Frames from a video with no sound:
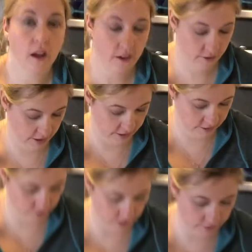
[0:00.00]
All right,
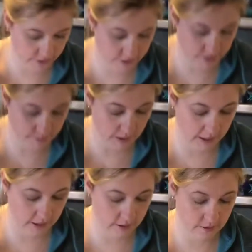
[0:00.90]
so now you can see
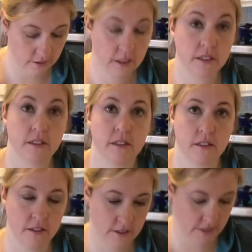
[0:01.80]
my
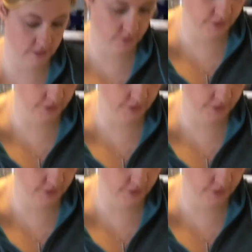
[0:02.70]
consistency is